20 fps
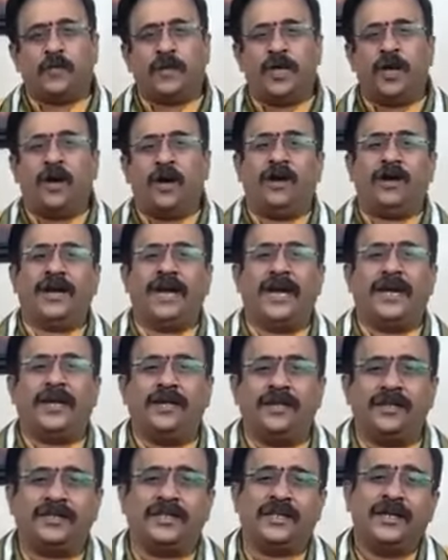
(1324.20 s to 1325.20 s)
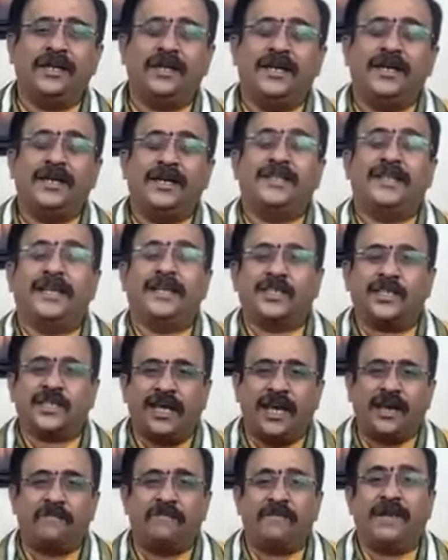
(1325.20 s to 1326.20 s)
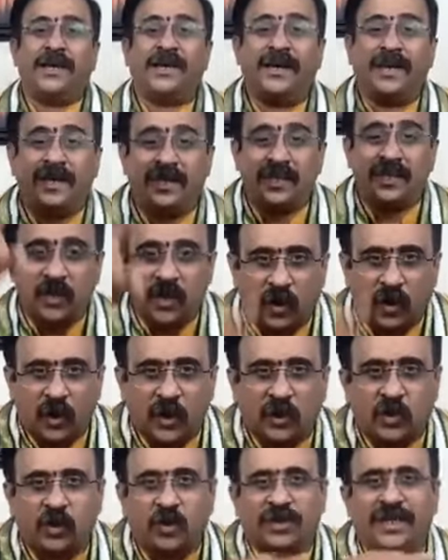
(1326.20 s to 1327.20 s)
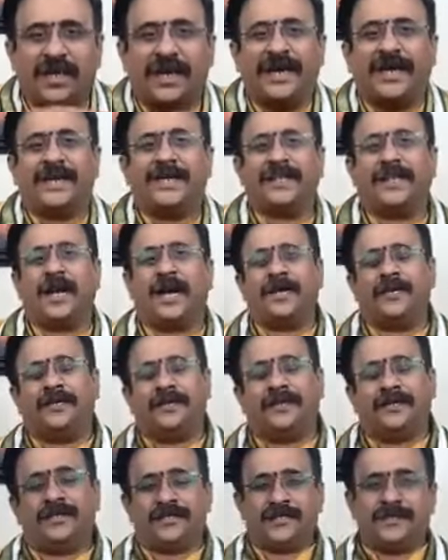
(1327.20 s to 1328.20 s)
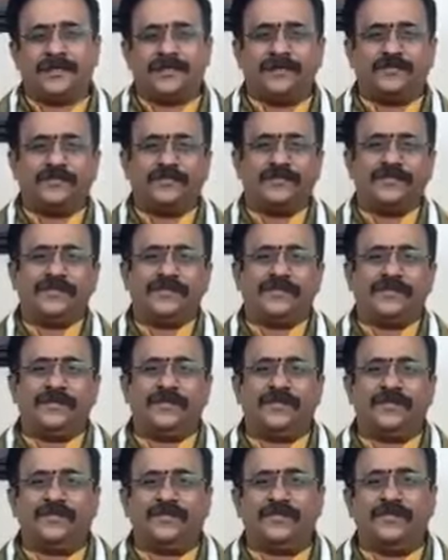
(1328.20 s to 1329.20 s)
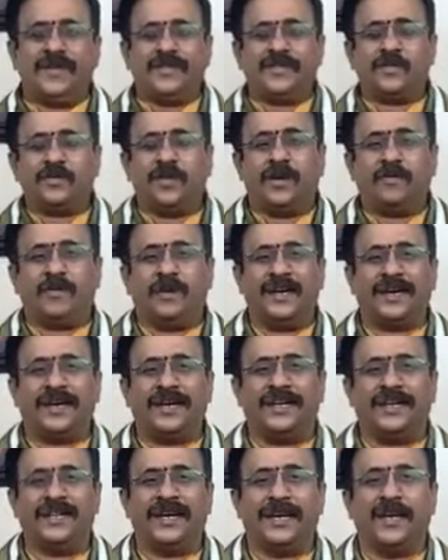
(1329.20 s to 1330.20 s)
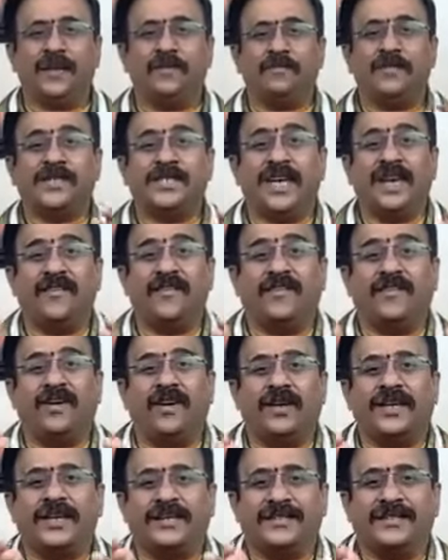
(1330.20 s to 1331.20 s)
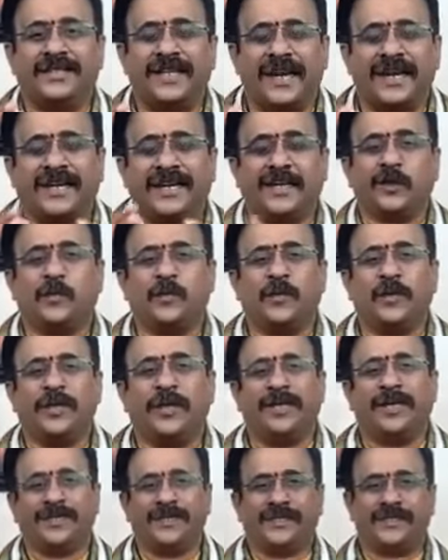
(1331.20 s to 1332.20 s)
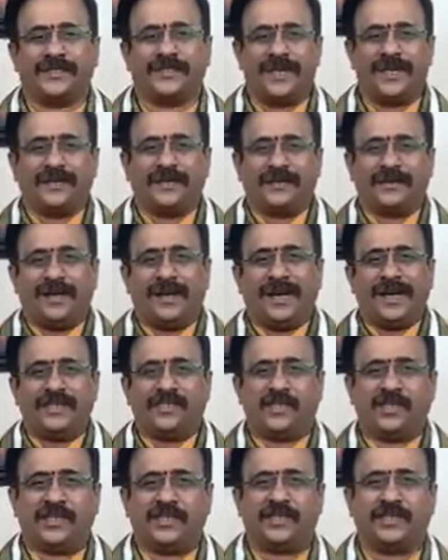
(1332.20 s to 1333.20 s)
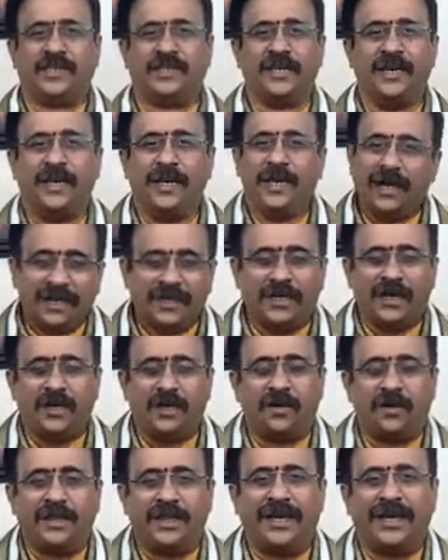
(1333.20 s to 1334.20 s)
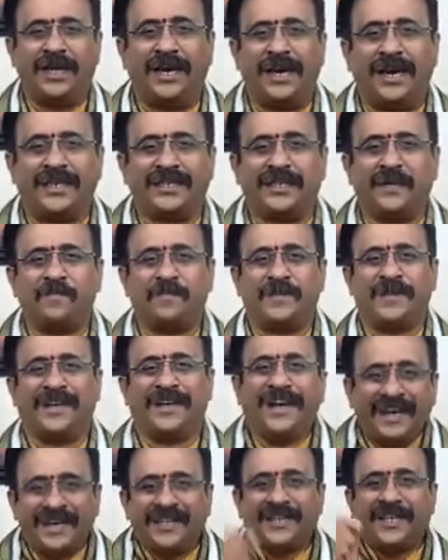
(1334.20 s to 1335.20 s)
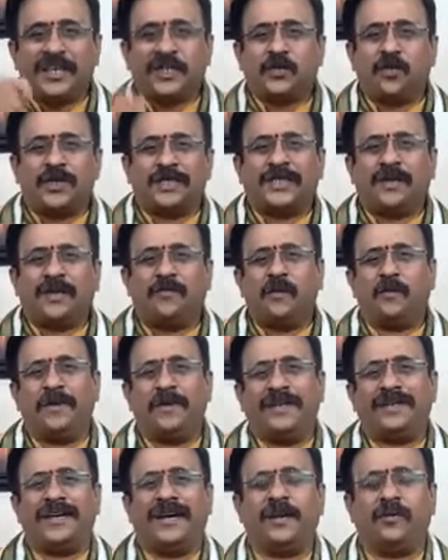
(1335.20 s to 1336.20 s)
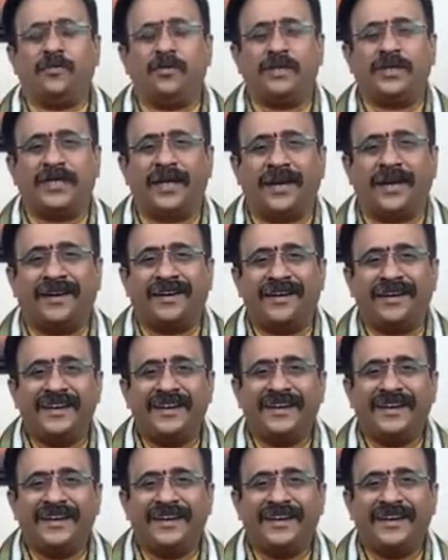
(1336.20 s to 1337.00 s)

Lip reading: beyond idols. The same is also there in the idols. When Swami Vivekananda himself got that experience, that realization, then only he accepted. This was the moment. Thakur said,